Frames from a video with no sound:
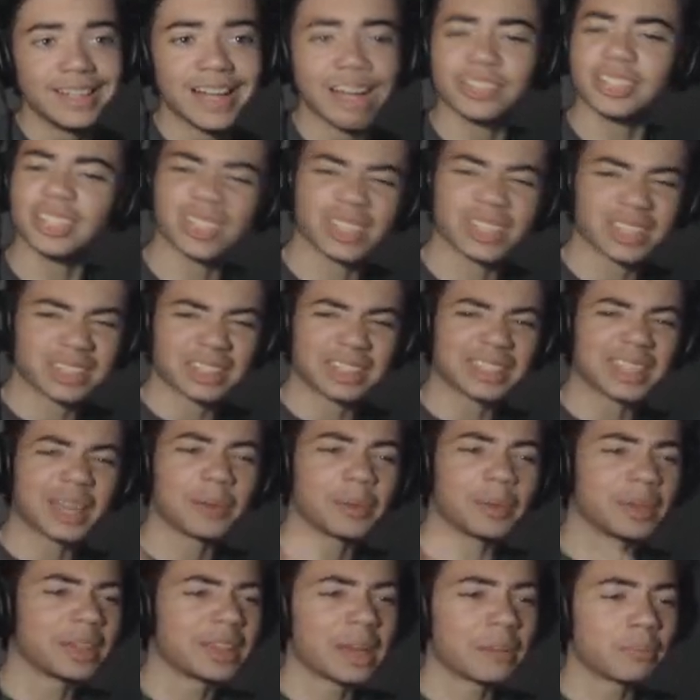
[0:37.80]
actually, it's, it's
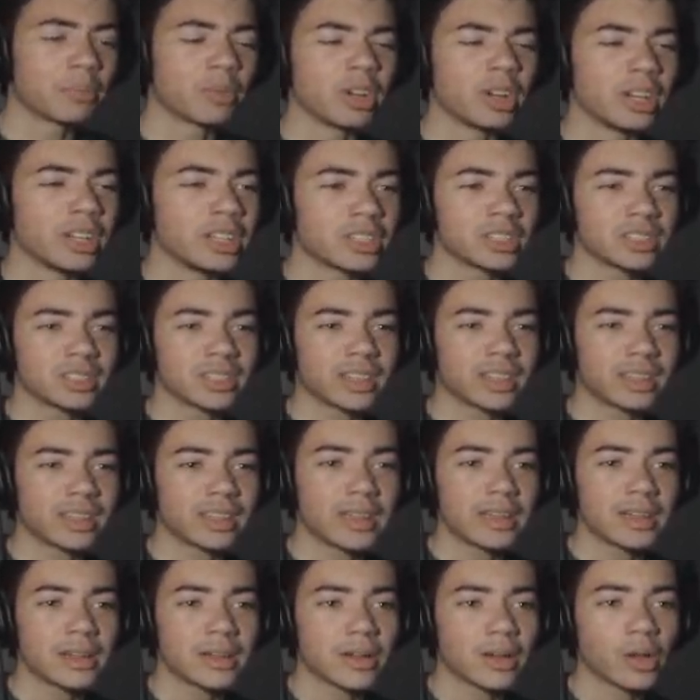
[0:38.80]
not really that important. It just
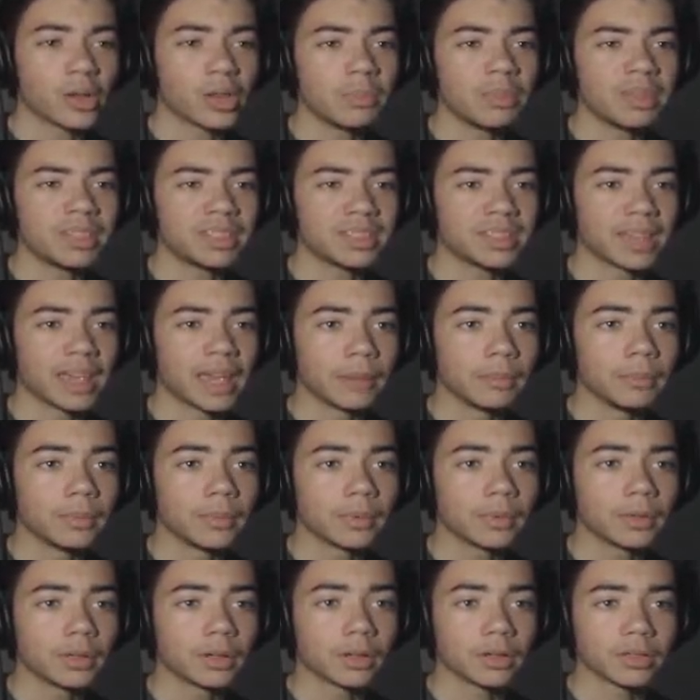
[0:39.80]
only beats the game.
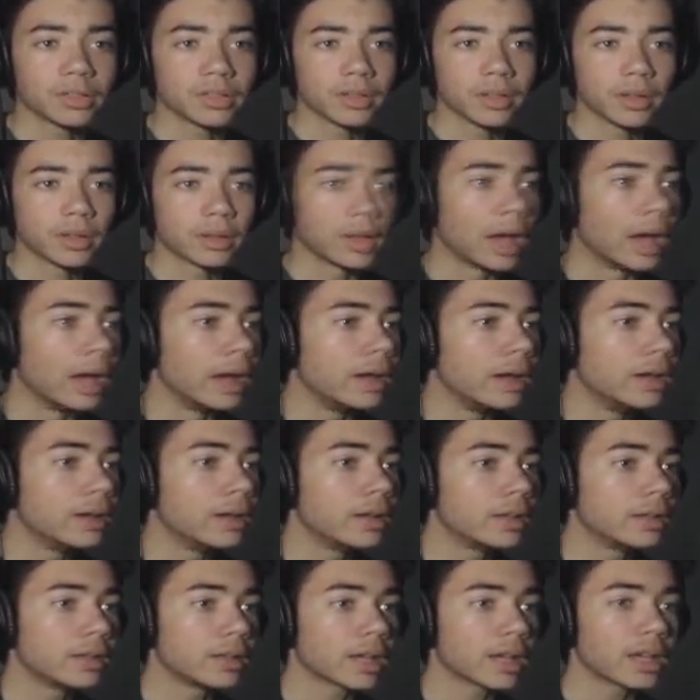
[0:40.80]
Oh, there's another guy.
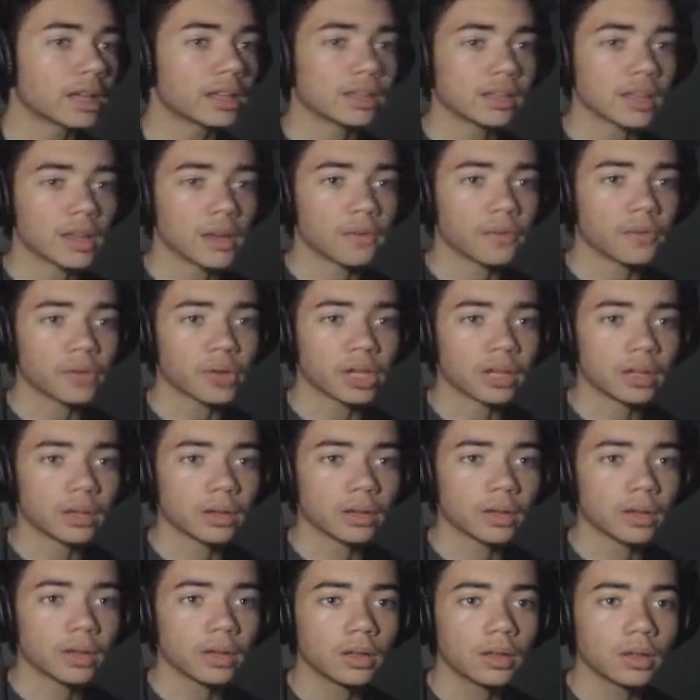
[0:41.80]
That guy looks like a freaking,
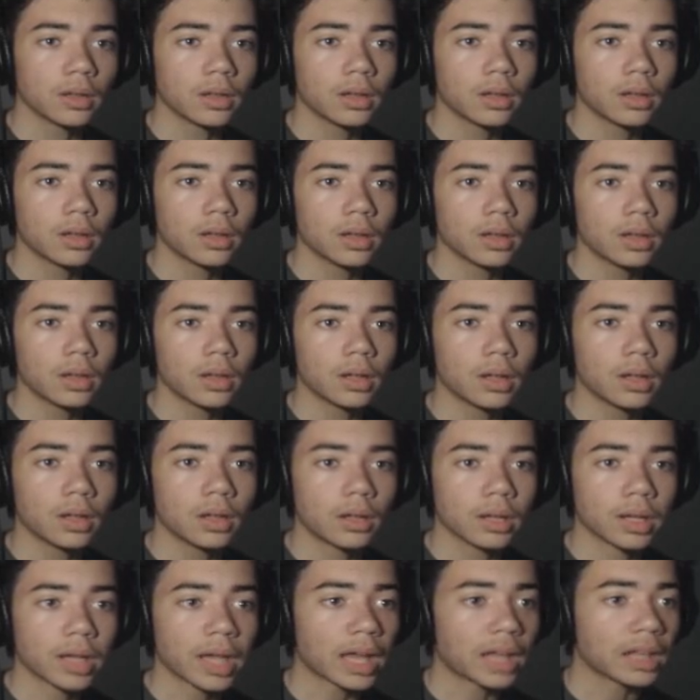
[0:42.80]

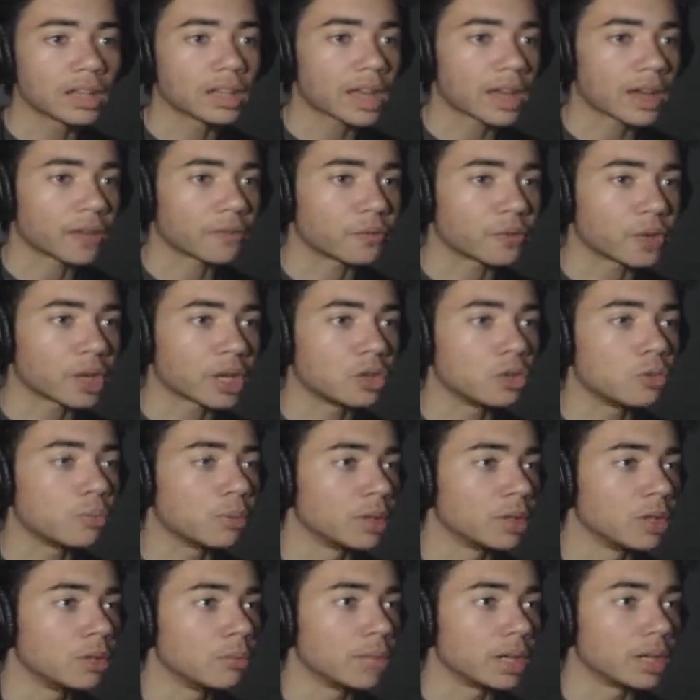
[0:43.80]
that guy look like a freaking
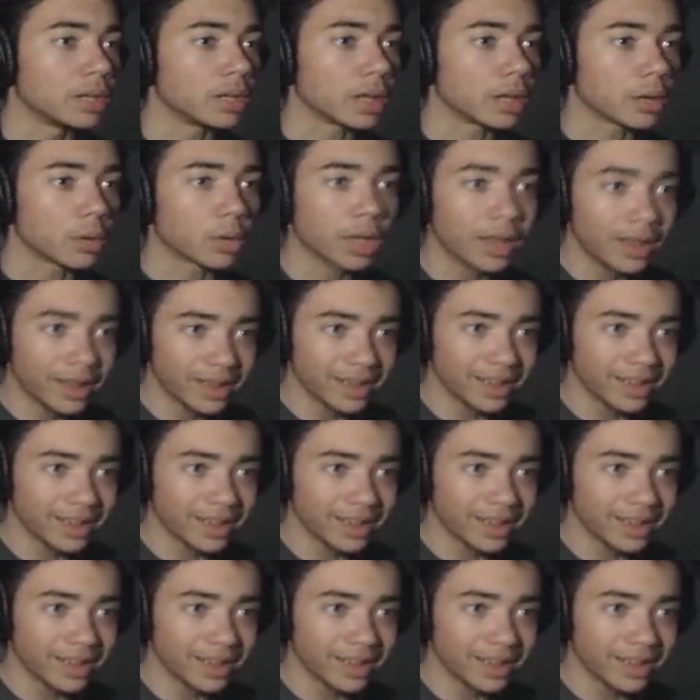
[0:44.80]
Oompa Loompa. Like,